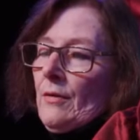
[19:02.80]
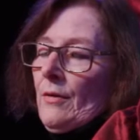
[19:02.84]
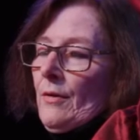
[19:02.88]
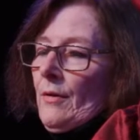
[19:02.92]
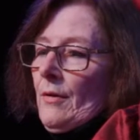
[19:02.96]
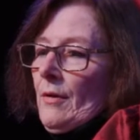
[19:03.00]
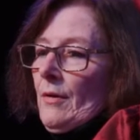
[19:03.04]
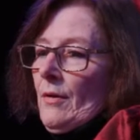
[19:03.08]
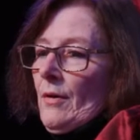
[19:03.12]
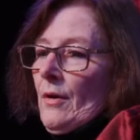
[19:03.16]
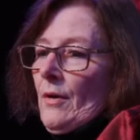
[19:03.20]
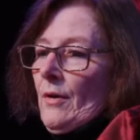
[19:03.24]

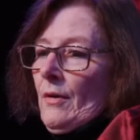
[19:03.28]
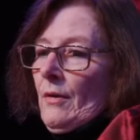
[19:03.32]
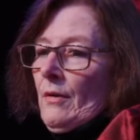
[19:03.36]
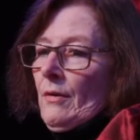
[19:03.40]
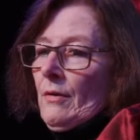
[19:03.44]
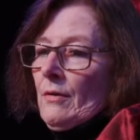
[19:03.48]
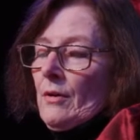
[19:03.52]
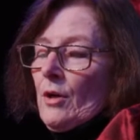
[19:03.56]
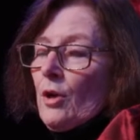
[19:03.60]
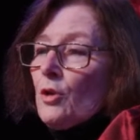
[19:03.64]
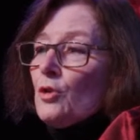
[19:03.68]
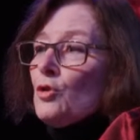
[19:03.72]

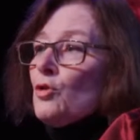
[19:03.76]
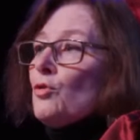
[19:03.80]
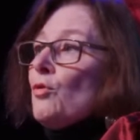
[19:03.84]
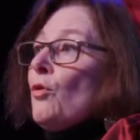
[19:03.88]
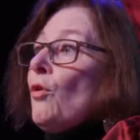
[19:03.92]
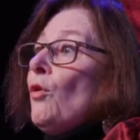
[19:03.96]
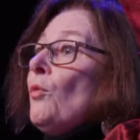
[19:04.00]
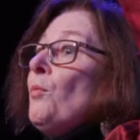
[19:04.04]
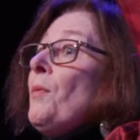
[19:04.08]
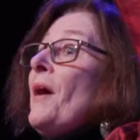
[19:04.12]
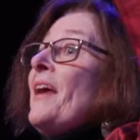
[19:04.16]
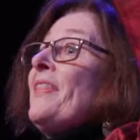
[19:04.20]
or
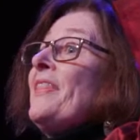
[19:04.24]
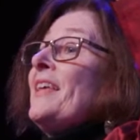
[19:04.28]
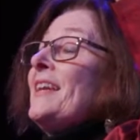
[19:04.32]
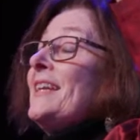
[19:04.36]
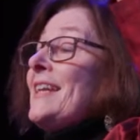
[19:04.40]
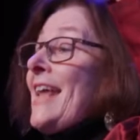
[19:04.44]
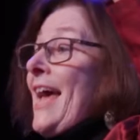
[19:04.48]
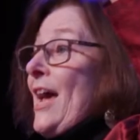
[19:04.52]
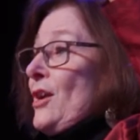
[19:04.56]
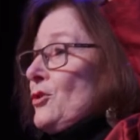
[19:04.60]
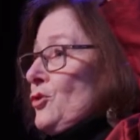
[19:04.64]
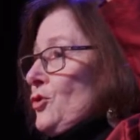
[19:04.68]
controlled by the
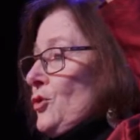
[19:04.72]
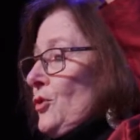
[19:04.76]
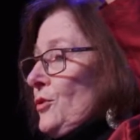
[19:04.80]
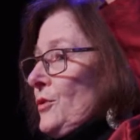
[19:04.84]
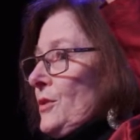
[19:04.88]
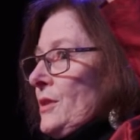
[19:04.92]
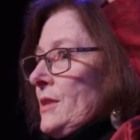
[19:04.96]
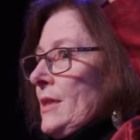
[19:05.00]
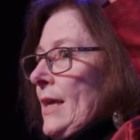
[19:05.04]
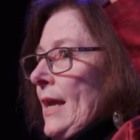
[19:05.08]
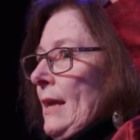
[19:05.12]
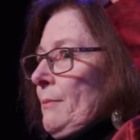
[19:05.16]
national
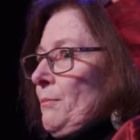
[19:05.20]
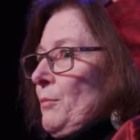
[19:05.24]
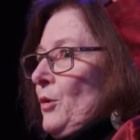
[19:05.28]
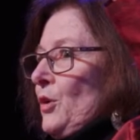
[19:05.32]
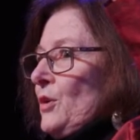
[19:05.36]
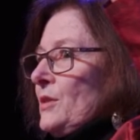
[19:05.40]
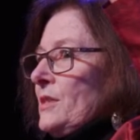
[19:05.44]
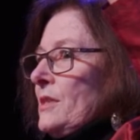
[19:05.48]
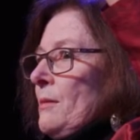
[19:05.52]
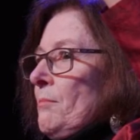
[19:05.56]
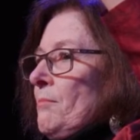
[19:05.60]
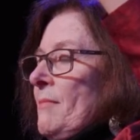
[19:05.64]
state,
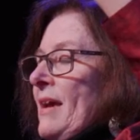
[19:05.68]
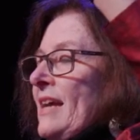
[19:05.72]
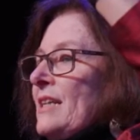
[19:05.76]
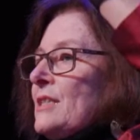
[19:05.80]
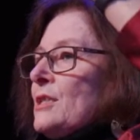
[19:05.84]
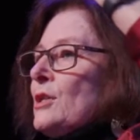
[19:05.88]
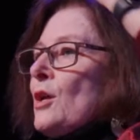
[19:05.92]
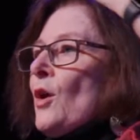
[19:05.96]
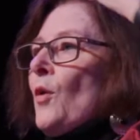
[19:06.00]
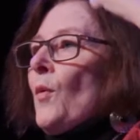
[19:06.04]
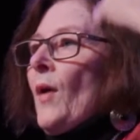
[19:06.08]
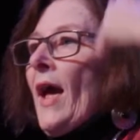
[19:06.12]
because in
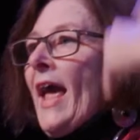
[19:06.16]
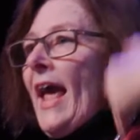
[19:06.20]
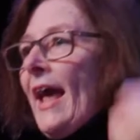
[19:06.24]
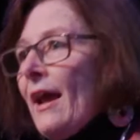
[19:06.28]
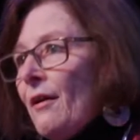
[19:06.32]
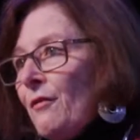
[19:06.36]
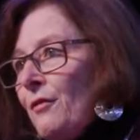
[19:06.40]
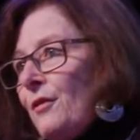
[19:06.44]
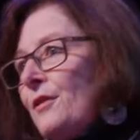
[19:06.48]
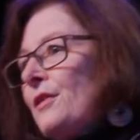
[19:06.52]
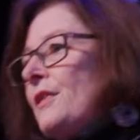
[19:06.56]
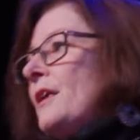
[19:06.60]
Mexico,
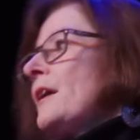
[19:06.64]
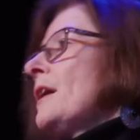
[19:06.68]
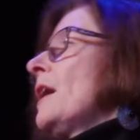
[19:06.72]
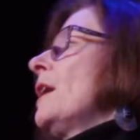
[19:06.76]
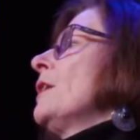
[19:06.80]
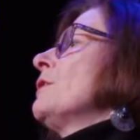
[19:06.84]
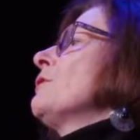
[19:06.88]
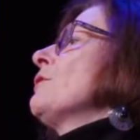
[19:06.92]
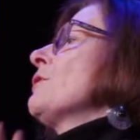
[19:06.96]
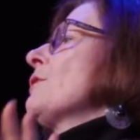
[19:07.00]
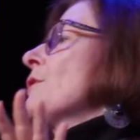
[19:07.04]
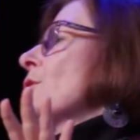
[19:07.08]
everything
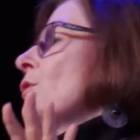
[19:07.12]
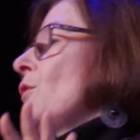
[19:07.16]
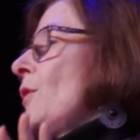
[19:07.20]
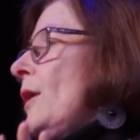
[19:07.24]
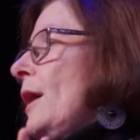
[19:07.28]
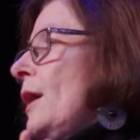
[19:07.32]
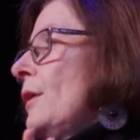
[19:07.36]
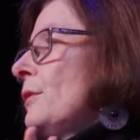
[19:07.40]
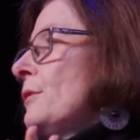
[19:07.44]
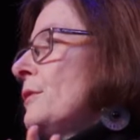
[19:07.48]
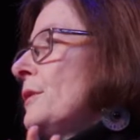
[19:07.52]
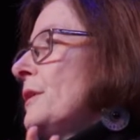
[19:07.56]
under the
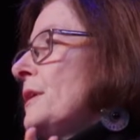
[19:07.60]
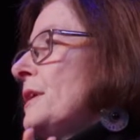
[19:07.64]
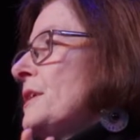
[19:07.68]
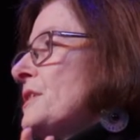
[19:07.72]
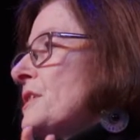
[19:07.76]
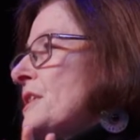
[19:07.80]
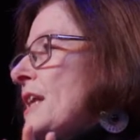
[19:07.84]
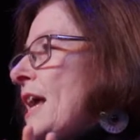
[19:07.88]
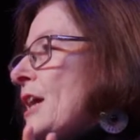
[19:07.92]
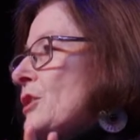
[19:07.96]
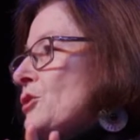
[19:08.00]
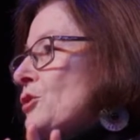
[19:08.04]
ground
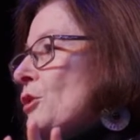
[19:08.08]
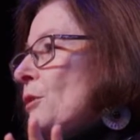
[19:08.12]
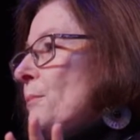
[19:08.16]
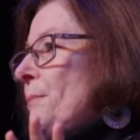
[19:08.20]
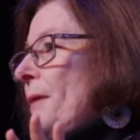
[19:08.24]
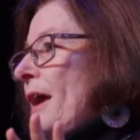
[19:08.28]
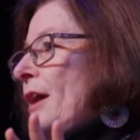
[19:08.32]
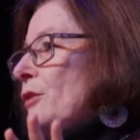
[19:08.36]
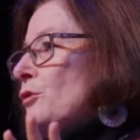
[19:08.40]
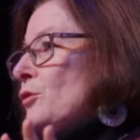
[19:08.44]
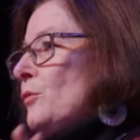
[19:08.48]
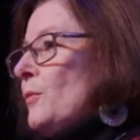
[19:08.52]
is national
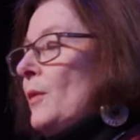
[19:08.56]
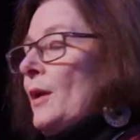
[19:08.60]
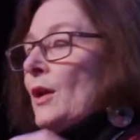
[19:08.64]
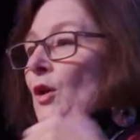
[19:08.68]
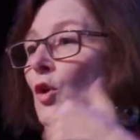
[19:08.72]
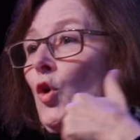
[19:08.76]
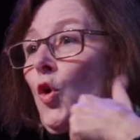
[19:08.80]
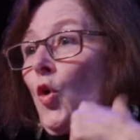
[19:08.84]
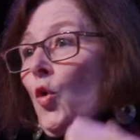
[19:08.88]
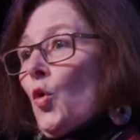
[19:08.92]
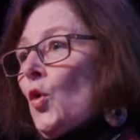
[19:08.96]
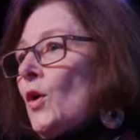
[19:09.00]

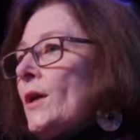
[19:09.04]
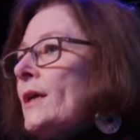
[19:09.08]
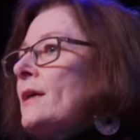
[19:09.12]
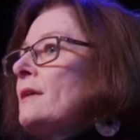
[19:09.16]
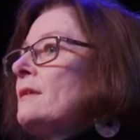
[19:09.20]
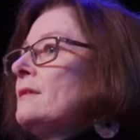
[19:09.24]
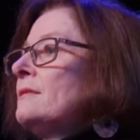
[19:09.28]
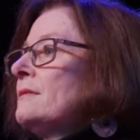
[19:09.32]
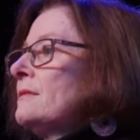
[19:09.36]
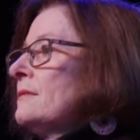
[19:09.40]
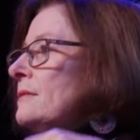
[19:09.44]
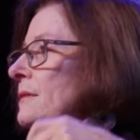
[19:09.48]
patrimony,
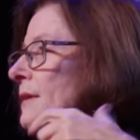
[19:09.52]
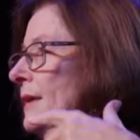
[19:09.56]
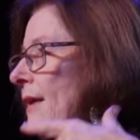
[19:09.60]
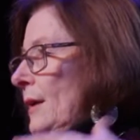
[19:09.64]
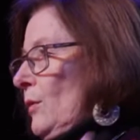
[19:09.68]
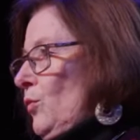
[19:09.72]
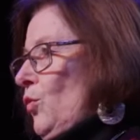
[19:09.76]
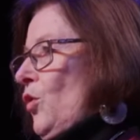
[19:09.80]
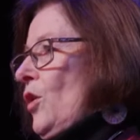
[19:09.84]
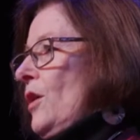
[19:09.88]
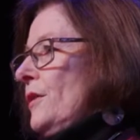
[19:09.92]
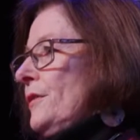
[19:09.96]
oil
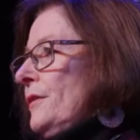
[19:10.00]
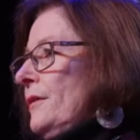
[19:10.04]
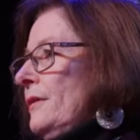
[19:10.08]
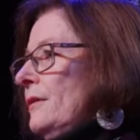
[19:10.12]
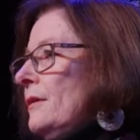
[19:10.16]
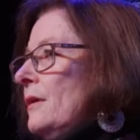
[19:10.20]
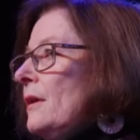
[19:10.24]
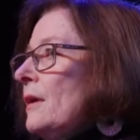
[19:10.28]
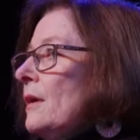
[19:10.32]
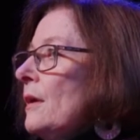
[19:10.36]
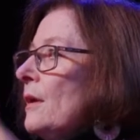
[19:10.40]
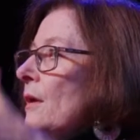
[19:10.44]
and water.
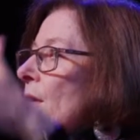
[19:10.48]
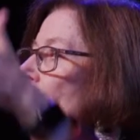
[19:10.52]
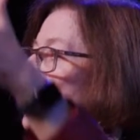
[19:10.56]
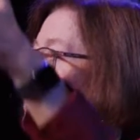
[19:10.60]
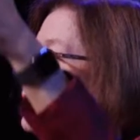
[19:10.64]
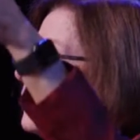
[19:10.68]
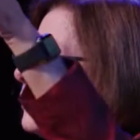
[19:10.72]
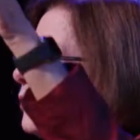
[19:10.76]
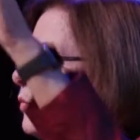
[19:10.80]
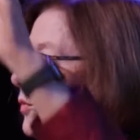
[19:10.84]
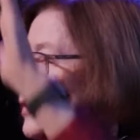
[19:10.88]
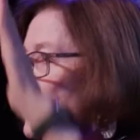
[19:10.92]

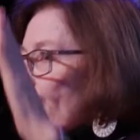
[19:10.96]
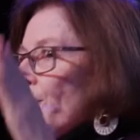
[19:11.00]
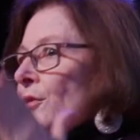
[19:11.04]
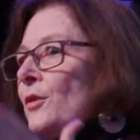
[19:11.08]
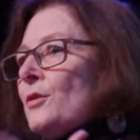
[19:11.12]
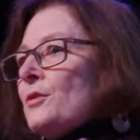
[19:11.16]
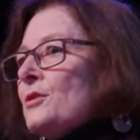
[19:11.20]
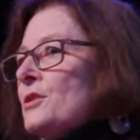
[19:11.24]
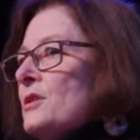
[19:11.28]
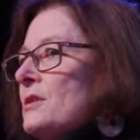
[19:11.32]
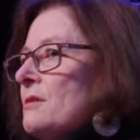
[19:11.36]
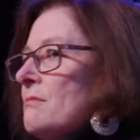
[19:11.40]

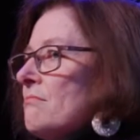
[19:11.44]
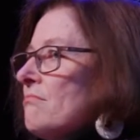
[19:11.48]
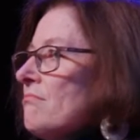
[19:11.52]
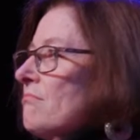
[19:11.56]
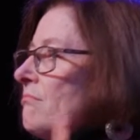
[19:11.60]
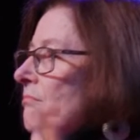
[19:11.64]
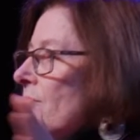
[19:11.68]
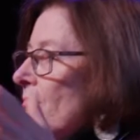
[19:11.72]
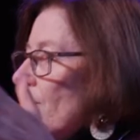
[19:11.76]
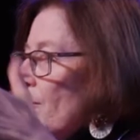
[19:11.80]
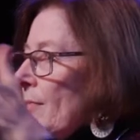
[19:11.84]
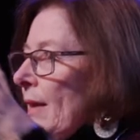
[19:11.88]
Rivers,
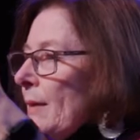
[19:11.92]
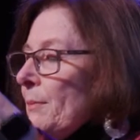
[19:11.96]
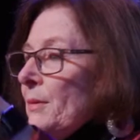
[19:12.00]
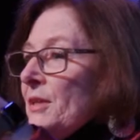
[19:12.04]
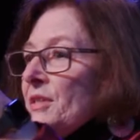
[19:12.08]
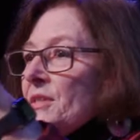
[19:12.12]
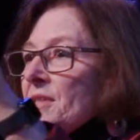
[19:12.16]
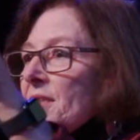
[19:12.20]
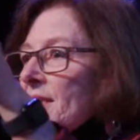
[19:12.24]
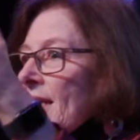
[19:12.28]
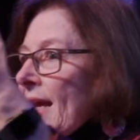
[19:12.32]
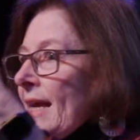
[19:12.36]
maybe
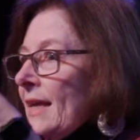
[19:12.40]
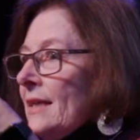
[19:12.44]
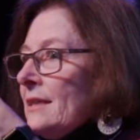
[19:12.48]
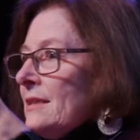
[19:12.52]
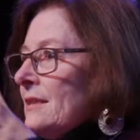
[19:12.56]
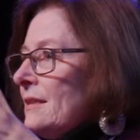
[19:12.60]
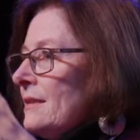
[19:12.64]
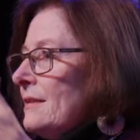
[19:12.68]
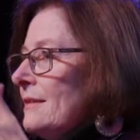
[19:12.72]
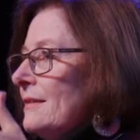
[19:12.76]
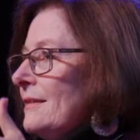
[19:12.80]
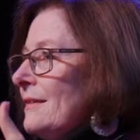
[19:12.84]

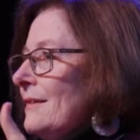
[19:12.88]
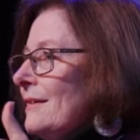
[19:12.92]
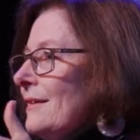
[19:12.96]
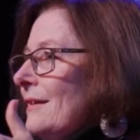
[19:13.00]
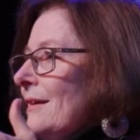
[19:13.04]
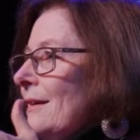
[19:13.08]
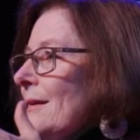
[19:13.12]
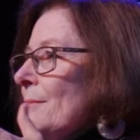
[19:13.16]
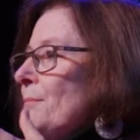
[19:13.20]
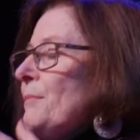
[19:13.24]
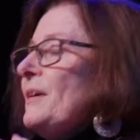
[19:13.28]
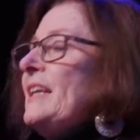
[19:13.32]
state,
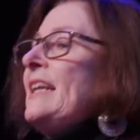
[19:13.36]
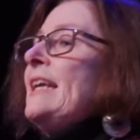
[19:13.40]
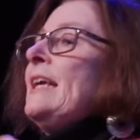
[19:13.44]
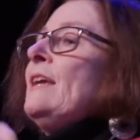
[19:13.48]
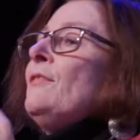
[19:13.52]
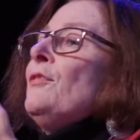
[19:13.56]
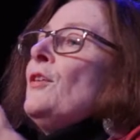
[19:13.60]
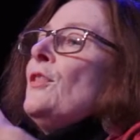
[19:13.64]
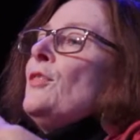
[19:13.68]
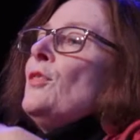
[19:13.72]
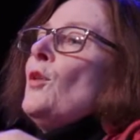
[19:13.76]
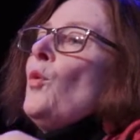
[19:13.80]
but
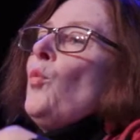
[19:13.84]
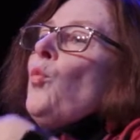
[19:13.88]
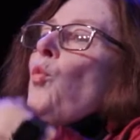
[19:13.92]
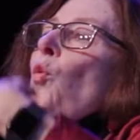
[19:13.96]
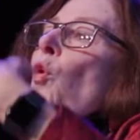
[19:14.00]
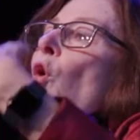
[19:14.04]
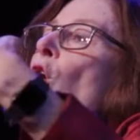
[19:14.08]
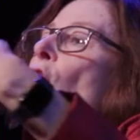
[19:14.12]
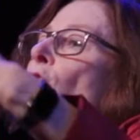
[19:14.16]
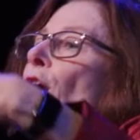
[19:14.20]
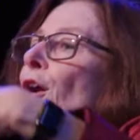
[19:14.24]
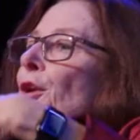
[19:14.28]
even the
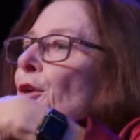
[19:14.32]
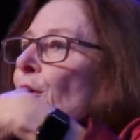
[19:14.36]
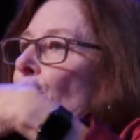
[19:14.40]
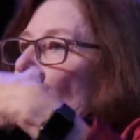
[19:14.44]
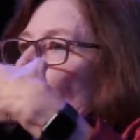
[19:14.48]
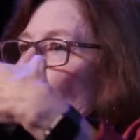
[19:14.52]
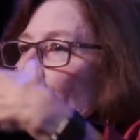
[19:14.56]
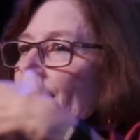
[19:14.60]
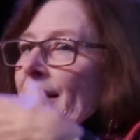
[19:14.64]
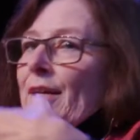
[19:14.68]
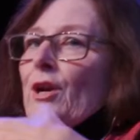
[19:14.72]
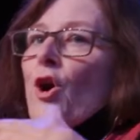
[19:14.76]

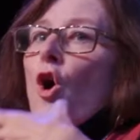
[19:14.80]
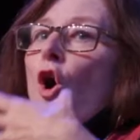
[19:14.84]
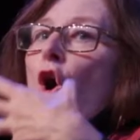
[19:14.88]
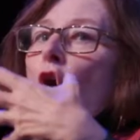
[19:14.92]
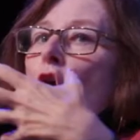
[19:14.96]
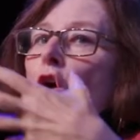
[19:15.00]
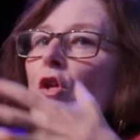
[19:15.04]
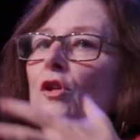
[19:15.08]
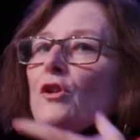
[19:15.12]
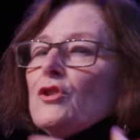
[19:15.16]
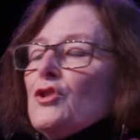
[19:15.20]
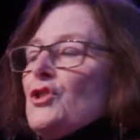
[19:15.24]
water
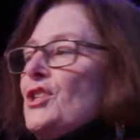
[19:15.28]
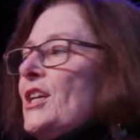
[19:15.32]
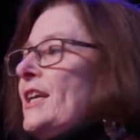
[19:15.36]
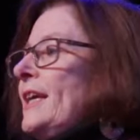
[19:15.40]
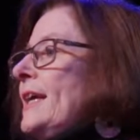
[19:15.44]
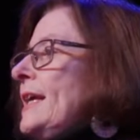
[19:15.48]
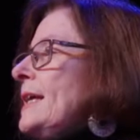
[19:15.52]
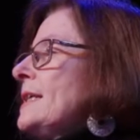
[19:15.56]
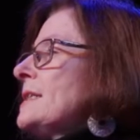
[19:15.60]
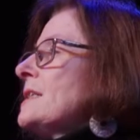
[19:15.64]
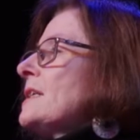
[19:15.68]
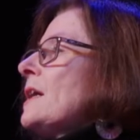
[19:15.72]
ecology
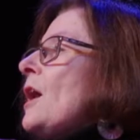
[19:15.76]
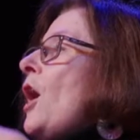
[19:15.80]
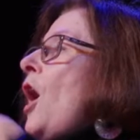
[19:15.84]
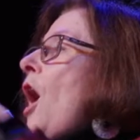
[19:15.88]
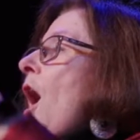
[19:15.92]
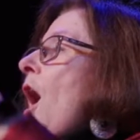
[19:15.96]
is